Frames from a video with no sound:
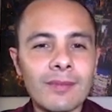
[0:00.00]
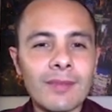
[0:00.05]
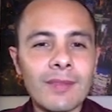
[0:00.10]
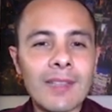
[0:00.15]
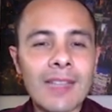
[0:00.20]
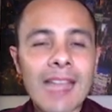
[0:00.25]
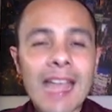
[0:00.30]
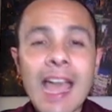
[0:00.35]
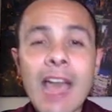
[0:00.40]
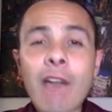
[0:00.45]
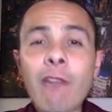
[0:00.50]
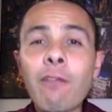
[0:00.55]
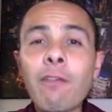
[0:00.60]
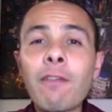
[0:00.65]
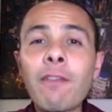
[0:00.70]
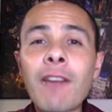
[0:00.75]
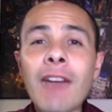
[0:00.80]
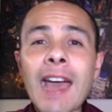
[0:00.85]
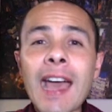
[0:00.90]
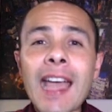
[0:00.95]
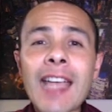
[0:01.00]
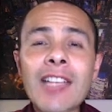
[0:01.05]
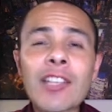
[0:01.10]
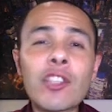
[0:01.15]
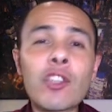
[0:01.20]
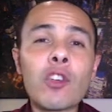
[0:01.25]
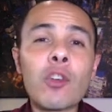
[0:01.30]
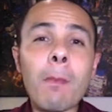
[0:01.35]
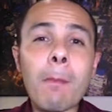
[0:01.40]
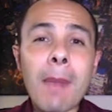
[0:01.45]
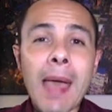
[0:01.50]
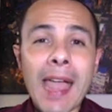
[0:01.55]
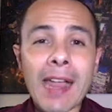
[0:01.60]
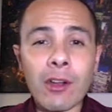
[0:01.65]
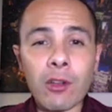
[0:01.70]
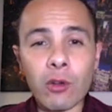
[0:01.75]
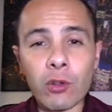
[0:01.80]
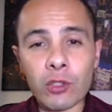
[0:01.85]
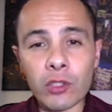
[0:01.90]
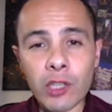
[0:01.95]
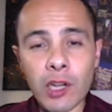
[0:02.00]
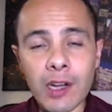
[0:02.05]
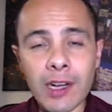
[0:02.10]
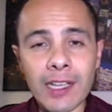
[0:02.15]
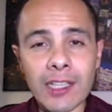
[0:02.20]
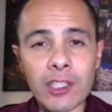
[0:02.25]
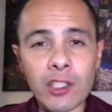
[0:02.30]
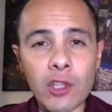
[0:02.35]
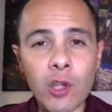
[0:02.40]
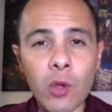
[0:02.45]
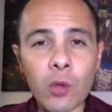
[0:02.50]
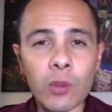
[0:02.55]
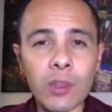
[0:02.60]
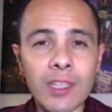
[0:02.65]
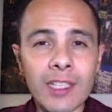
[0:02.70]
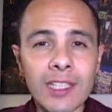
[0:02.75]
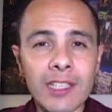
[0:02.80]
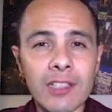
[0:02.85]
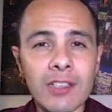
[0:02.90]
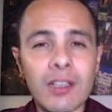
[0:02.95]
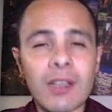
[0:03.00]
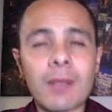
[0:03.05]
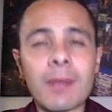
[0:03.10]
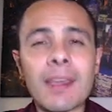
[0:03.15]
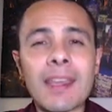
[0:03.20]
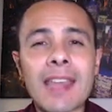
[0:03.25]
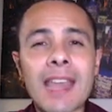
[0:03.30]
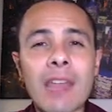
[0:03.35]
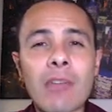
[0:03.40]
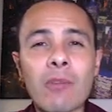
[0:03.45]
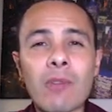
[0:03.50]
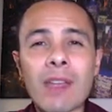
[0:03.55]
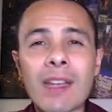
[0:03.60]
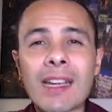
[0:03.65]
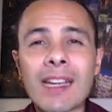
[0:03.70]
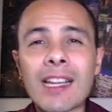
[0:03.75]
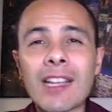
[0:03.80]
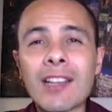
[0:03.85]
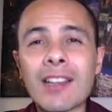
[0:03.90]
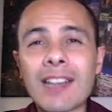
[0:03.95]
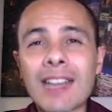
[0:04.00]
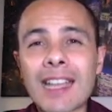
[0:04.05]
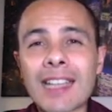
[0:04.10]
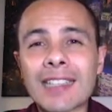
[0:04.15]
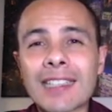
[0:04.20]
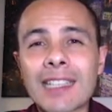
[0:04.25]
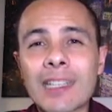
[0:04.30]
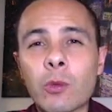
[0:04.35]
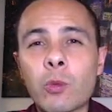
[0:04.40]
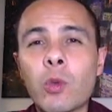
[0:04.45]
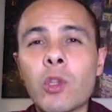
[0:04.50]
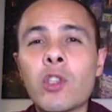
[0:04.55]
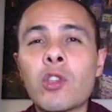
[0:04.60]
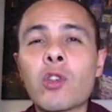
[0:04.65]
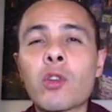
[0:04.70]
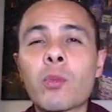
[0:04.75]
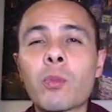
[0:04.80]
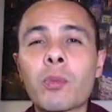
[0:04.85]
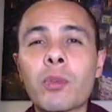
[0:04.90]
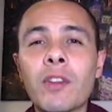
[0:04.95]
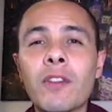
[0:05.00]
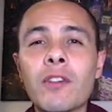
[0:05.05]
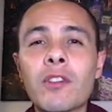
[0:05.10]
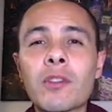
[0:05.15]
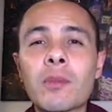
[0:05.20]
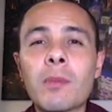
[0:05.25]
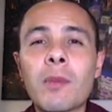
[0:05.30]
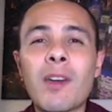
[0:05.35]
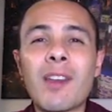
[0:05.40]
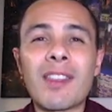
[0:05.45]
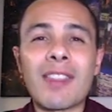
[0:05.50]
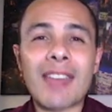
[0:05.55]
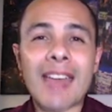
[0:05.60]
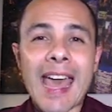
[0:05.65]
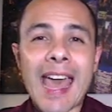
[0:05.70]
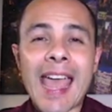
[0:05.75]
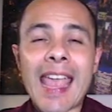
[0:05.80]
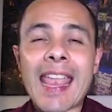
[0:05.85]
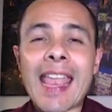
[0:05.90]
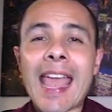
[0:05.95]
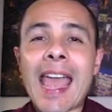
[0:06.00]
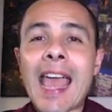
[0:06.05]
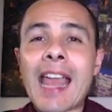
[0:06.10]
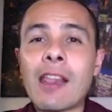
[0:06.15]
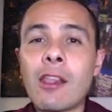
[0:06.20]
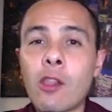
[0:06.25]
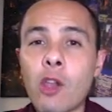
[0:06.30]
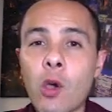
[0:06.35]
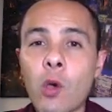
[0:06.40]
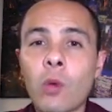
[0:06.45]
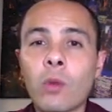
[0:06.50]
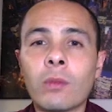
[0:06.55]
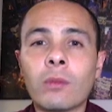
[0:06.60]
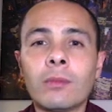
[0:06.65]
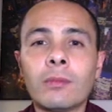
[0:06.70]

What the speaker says: Now find your macro target zone. This is going to be directly connected with your previous month high and low.